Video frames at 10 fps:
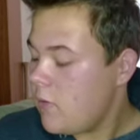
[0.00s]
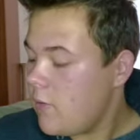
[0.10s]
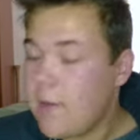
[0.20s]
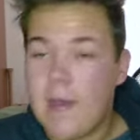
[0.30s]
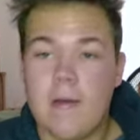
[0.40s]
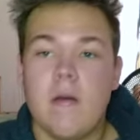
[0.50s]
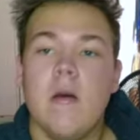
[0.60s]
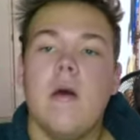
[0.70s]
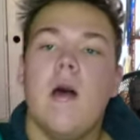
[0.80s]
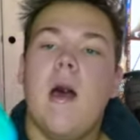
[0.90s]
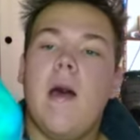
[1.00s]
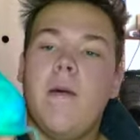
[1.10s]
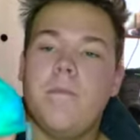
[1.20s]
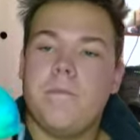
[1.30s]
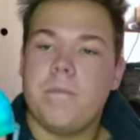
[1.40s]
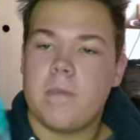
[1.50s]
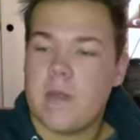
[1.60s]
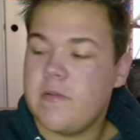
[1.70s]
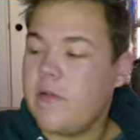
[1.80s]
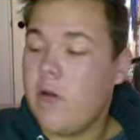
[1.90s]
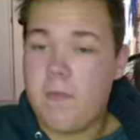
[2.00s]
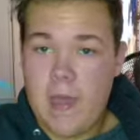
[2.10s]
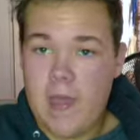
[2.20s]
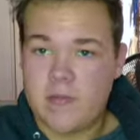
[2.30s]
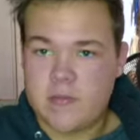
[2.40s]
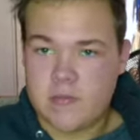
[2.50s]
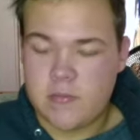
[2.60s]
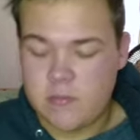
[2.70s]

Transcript: yeah, um, so a mask,